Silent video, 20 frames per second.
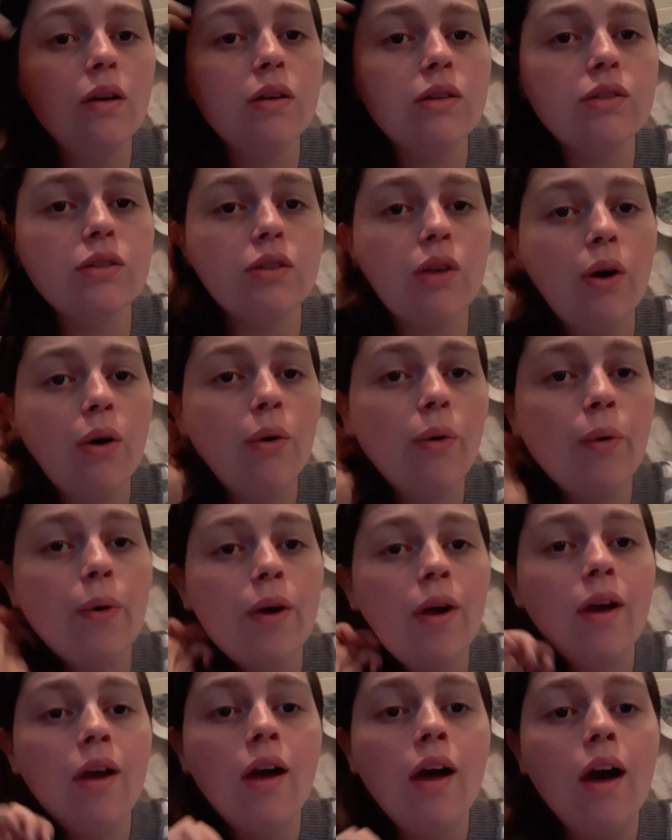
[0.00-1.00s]
So,
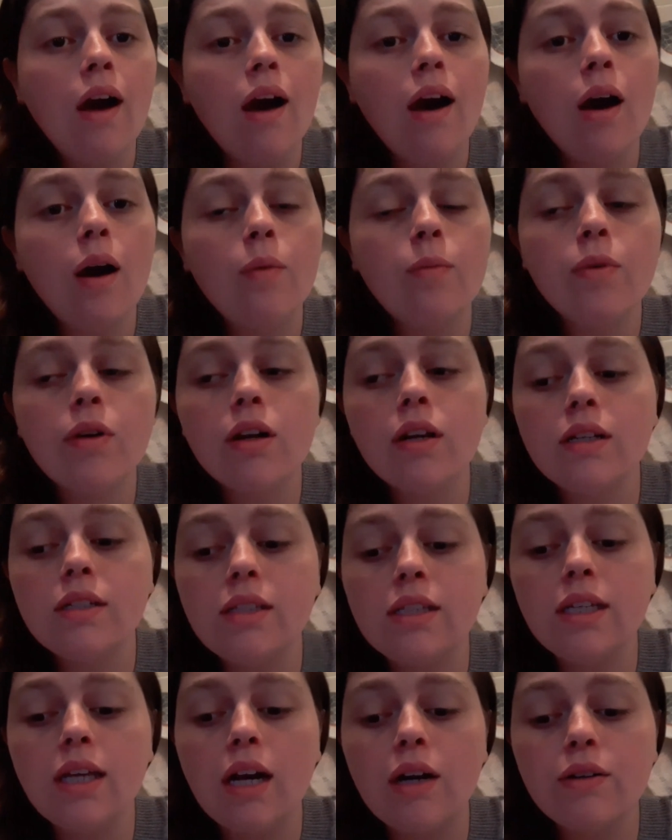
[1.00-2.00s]
we're going to
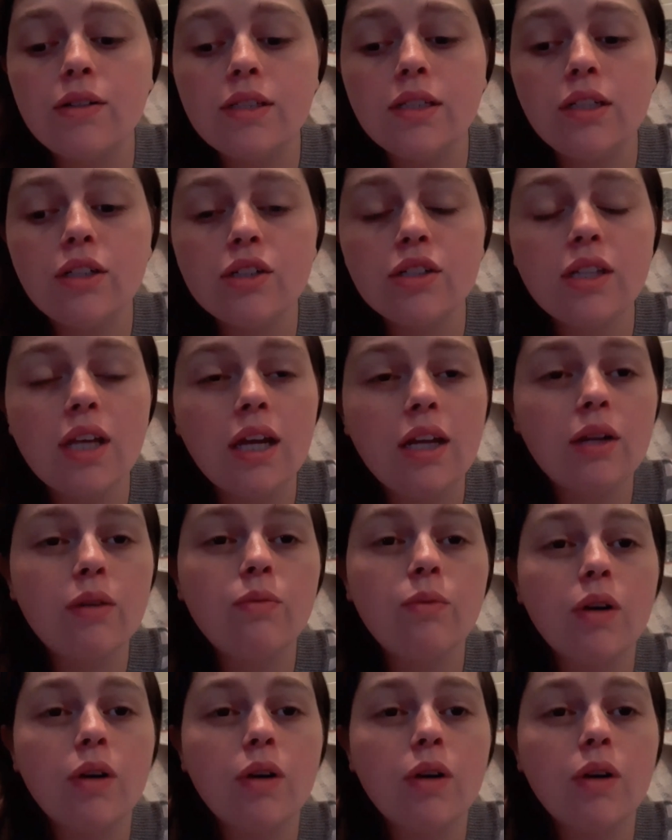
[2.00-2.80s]
see how his nearsighted